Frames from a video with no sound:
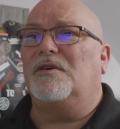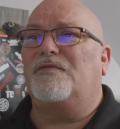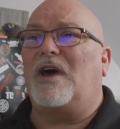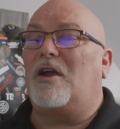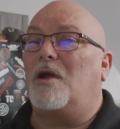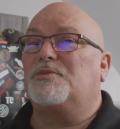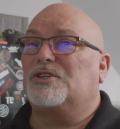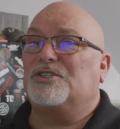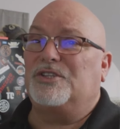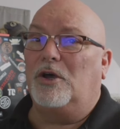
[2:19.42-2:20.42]
Firearms are
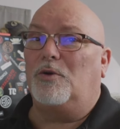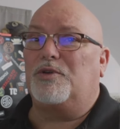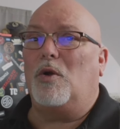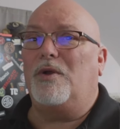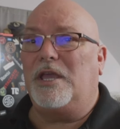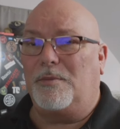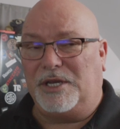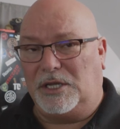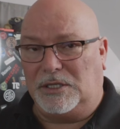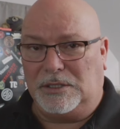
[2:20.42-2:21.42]
still
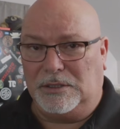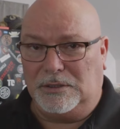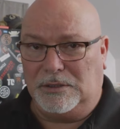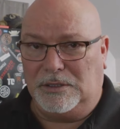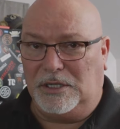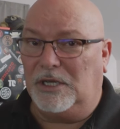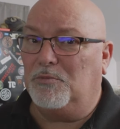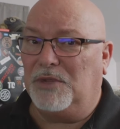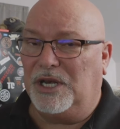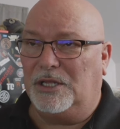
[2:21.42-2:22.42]
prohibited
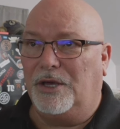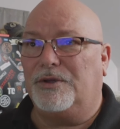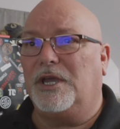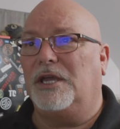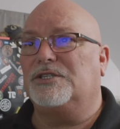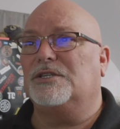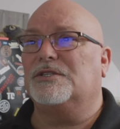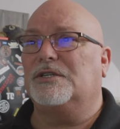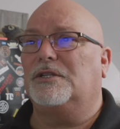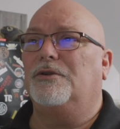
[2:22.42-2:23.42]
in many
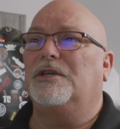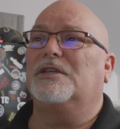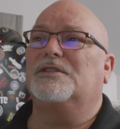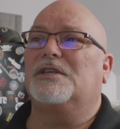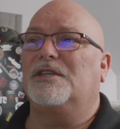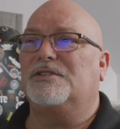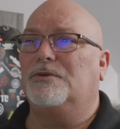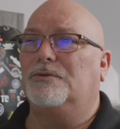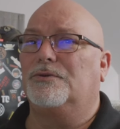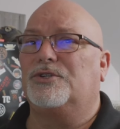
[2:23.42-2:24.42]
locations, including inside
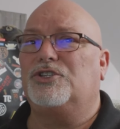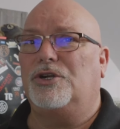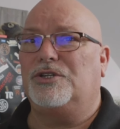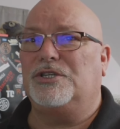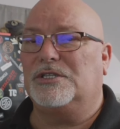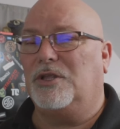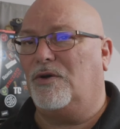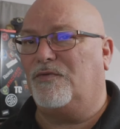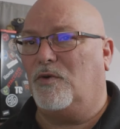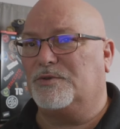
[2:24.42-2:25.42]
schools, churches, law
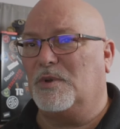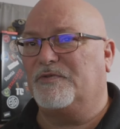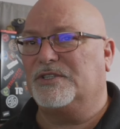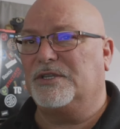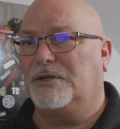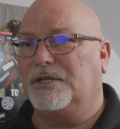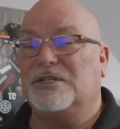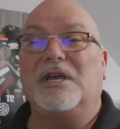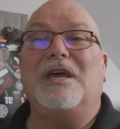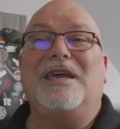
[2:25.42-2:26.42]
enforcement
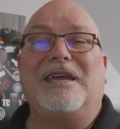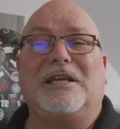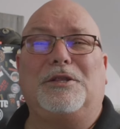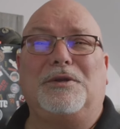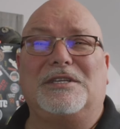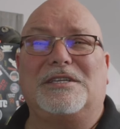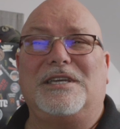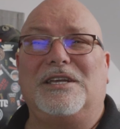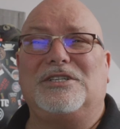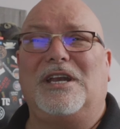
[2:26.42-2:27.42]
facilities, including
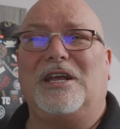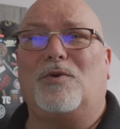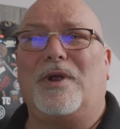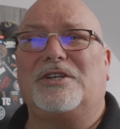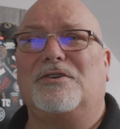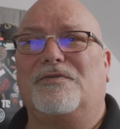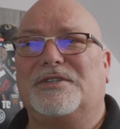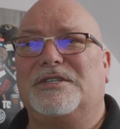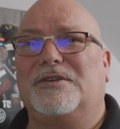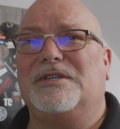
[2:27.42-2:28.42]
detention and correctional
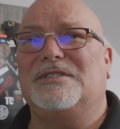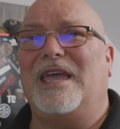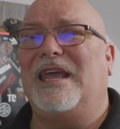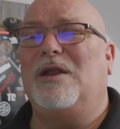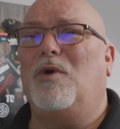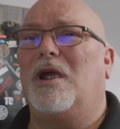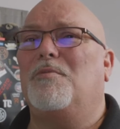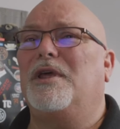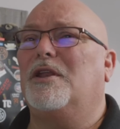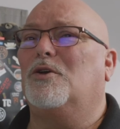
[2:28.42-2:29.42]
facilities, anywhere
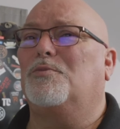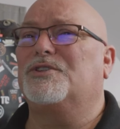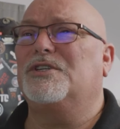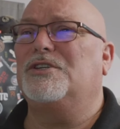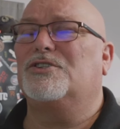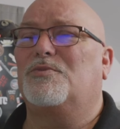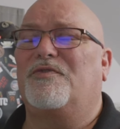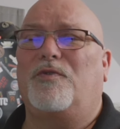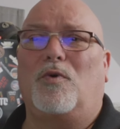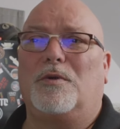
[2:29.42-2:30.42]
medical procedures are
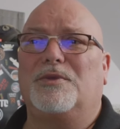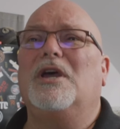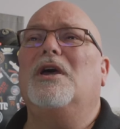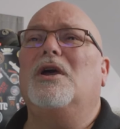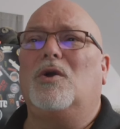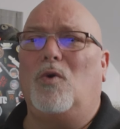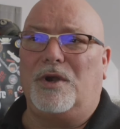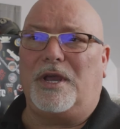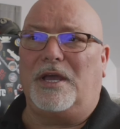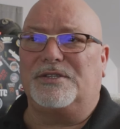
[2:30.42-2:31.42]
performed,
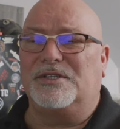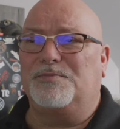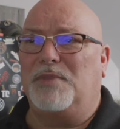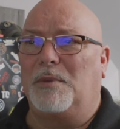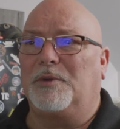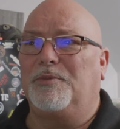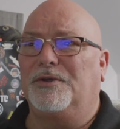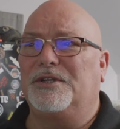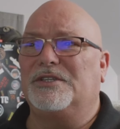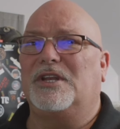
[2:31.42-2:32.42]
courthouses, public
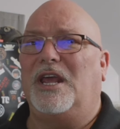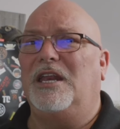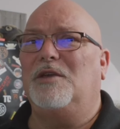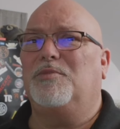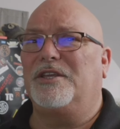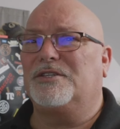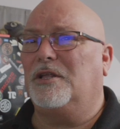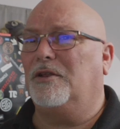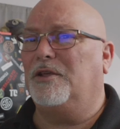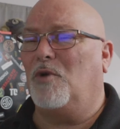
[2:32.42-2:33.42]
buildings, and any place
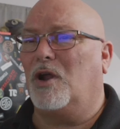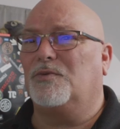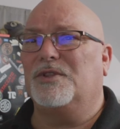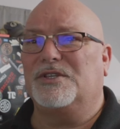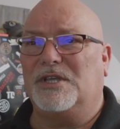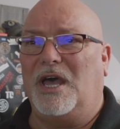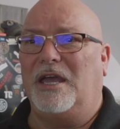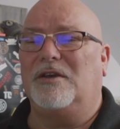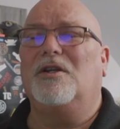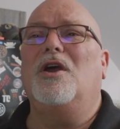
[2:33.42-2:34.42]
clearly marked with a
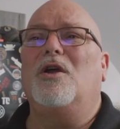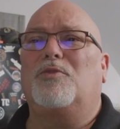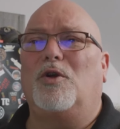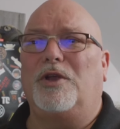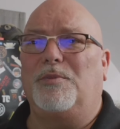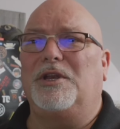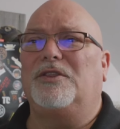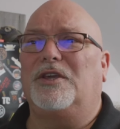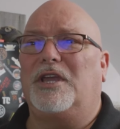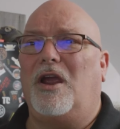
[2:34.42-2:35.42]
sign
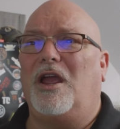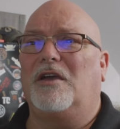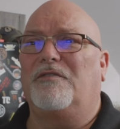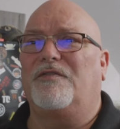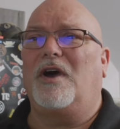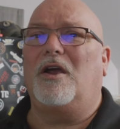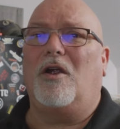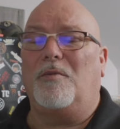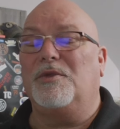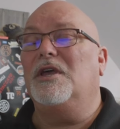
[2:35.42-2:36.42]
prohibiting the carrying of a
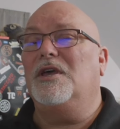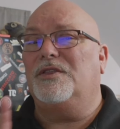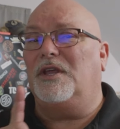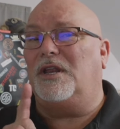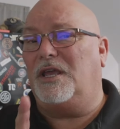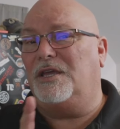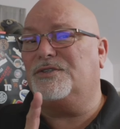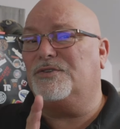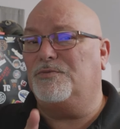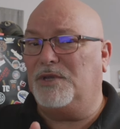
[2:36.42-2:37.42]
firearm that
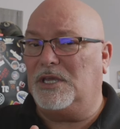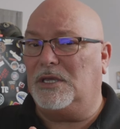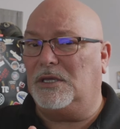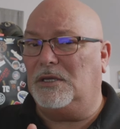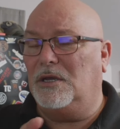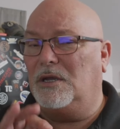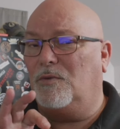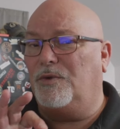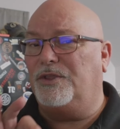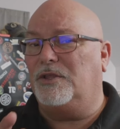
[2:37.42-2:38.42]
has to be
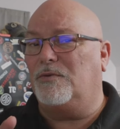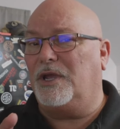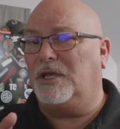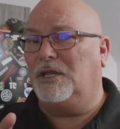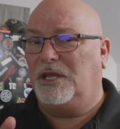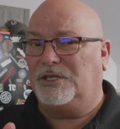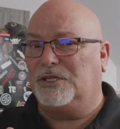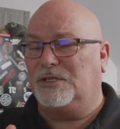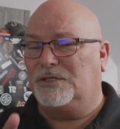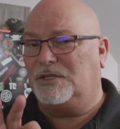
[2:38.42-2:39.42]
within the
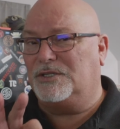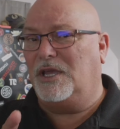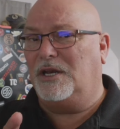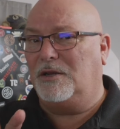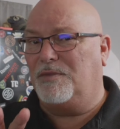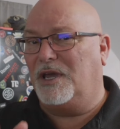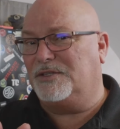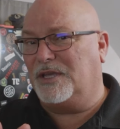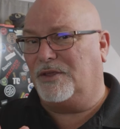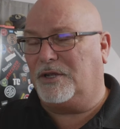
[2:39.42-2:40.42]
regulations stated by
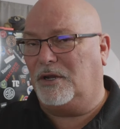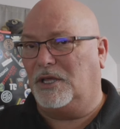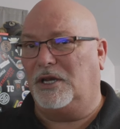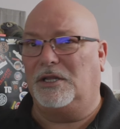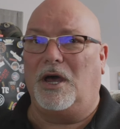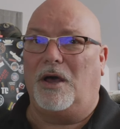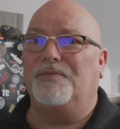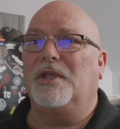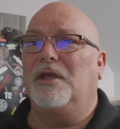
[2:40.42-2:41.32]
South Carolina law